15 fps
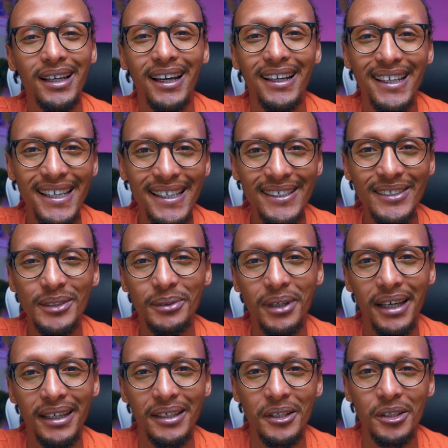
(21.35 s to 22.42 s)
and easy
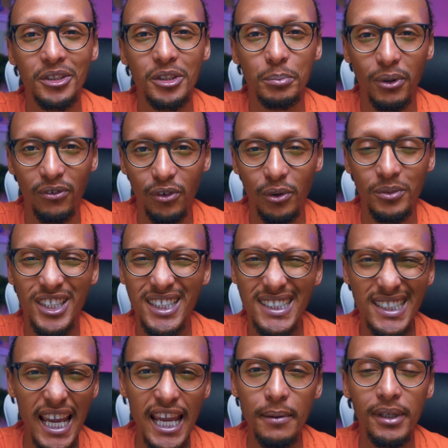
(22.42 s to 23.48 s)
way to perform the
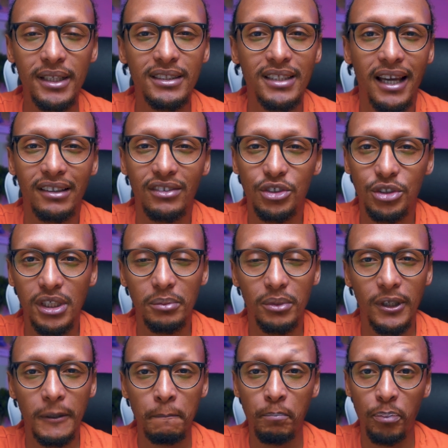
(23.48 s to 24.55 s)
same exact treatment